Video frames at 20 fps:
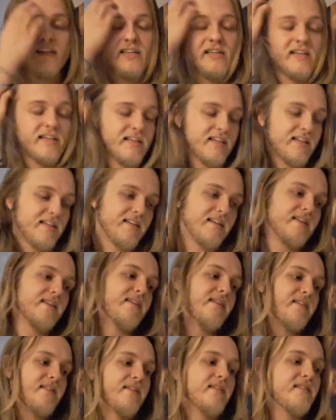
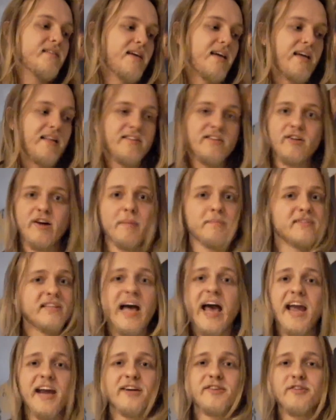And I'm
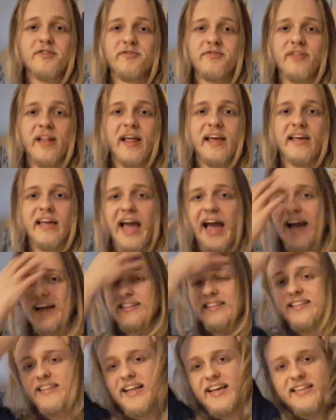tired of
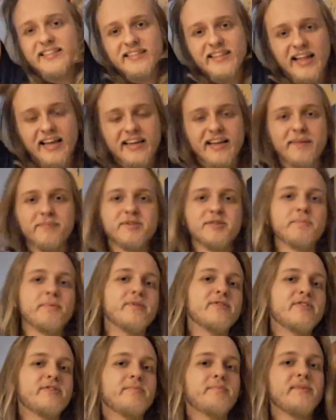acting like I'm
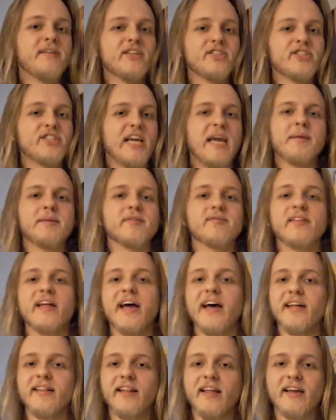supposed to be ashamed of
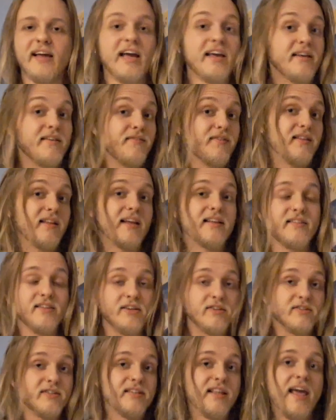that. Like I even the
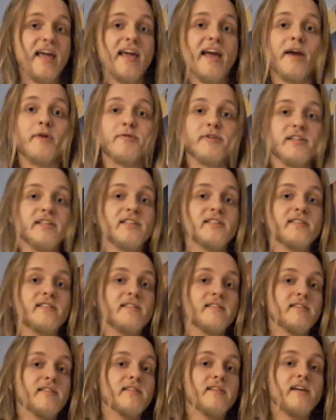other day I released
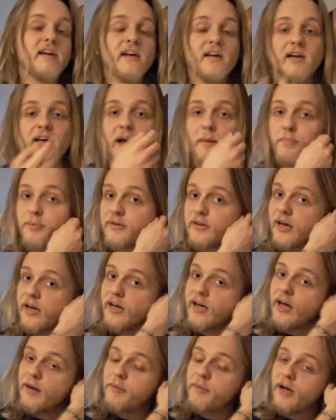I
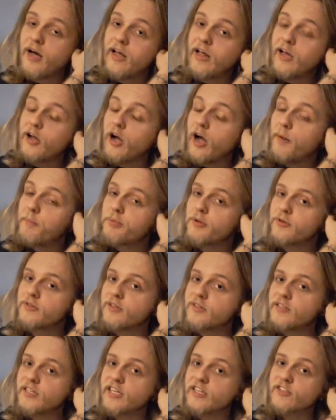
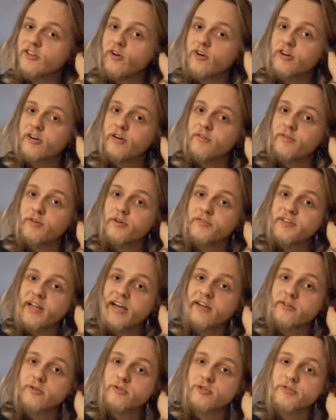uploaded the guitar cover of
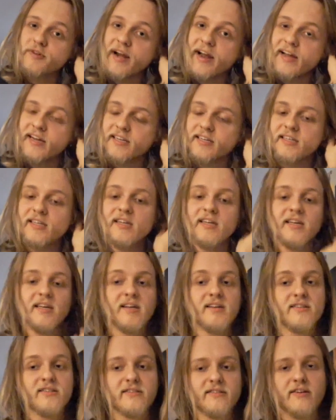Title Track.
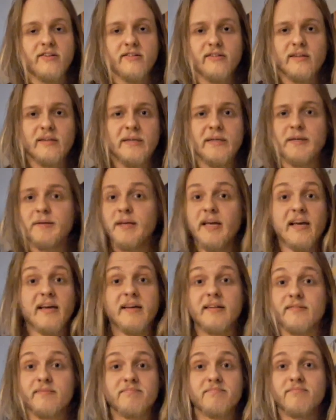So
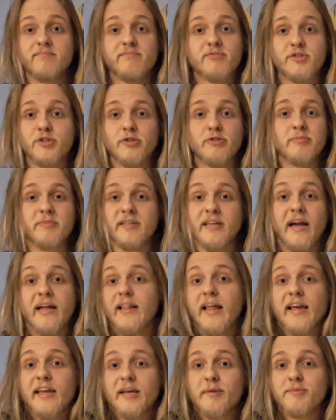yeah, sue me. I
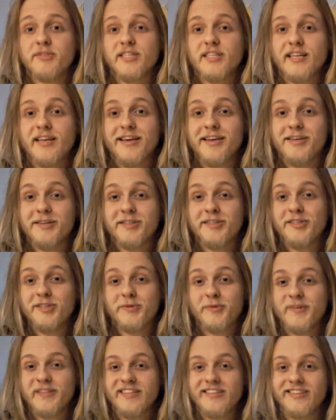like MGK. It is
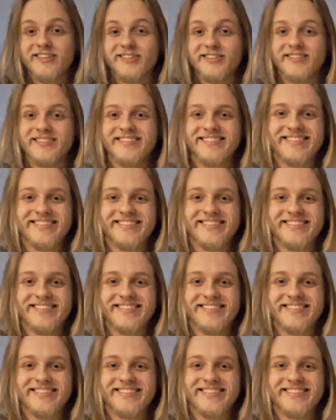what it is.